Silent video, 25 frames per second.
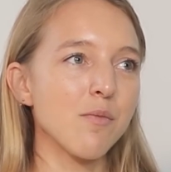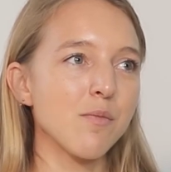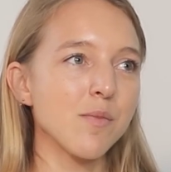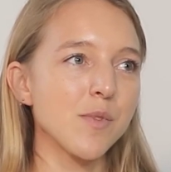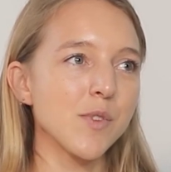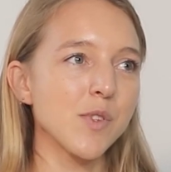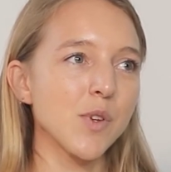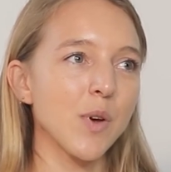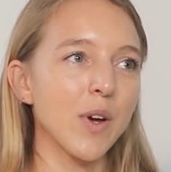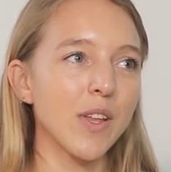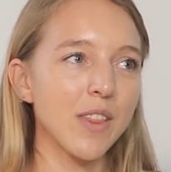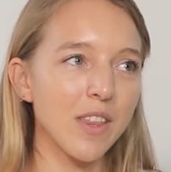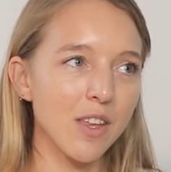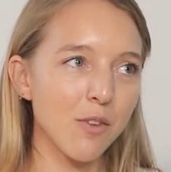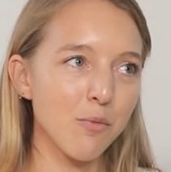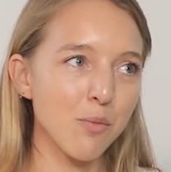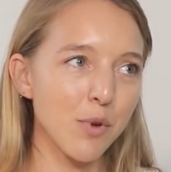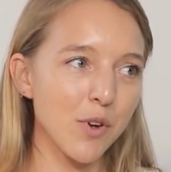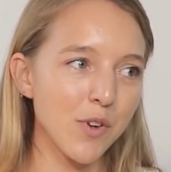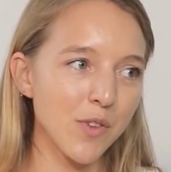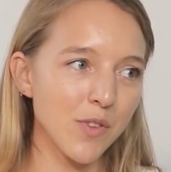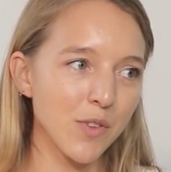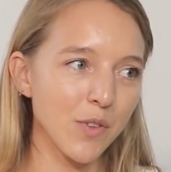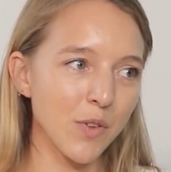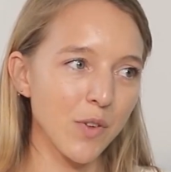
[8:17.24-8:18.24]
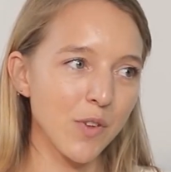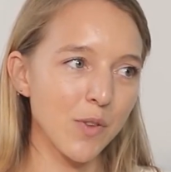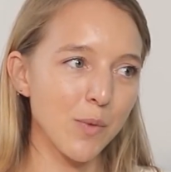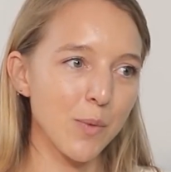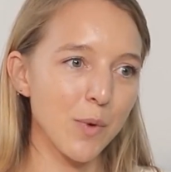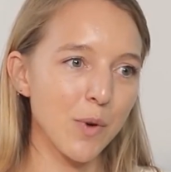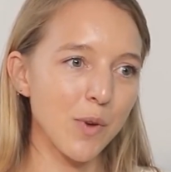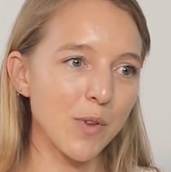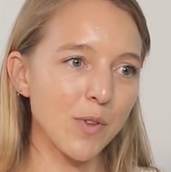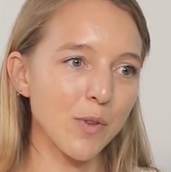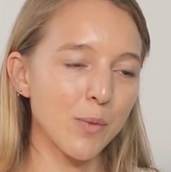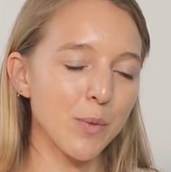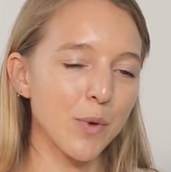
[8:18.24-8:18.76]
So I think personal
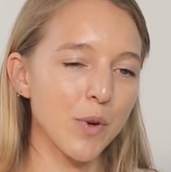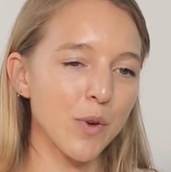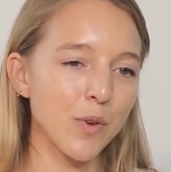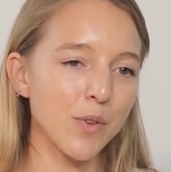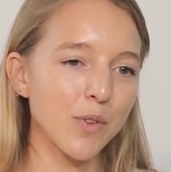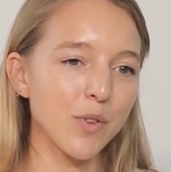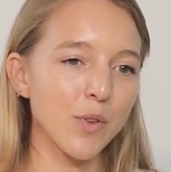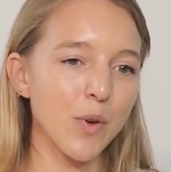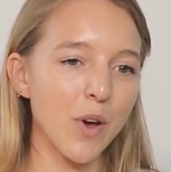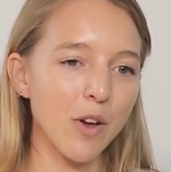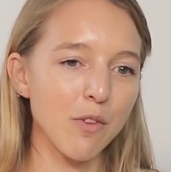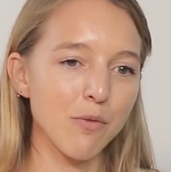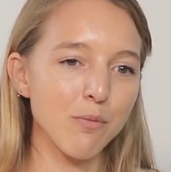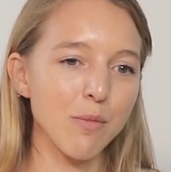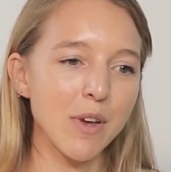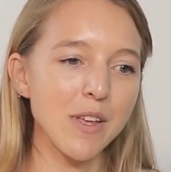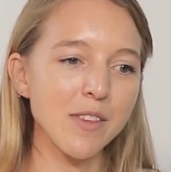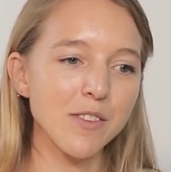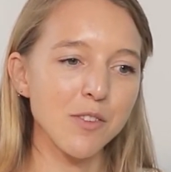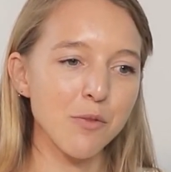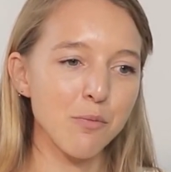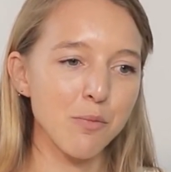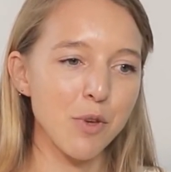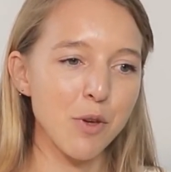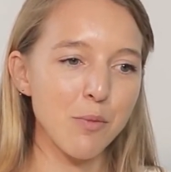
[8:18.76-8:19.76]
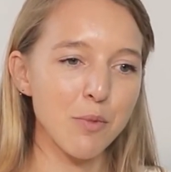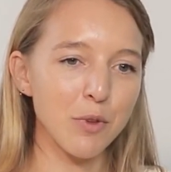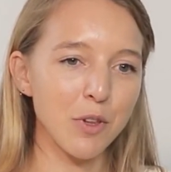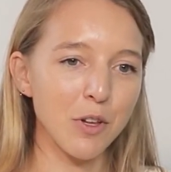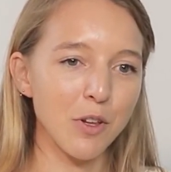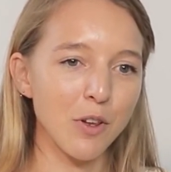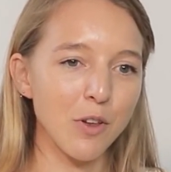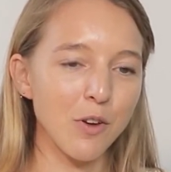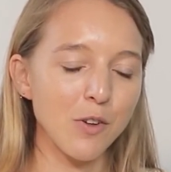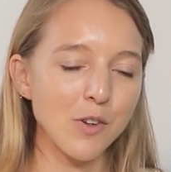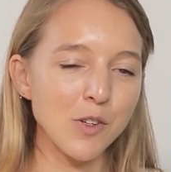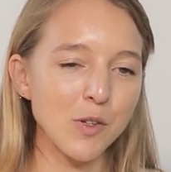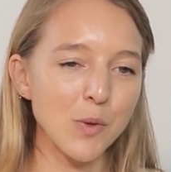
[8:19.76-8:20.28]
experience, but also I've met some people
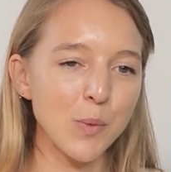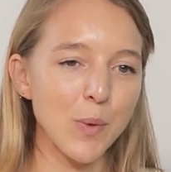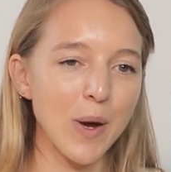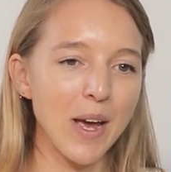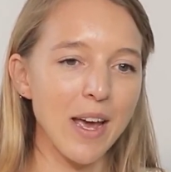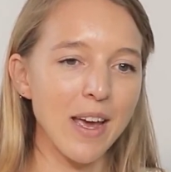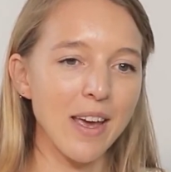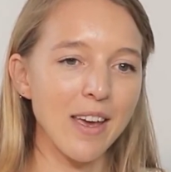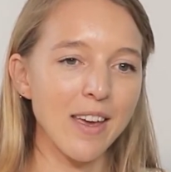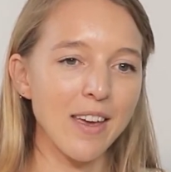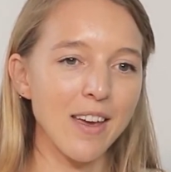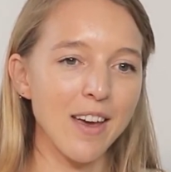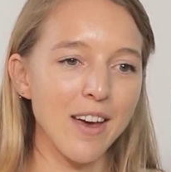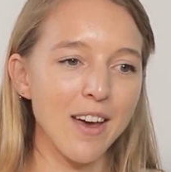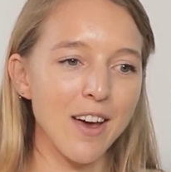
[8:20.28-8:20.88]
along the way.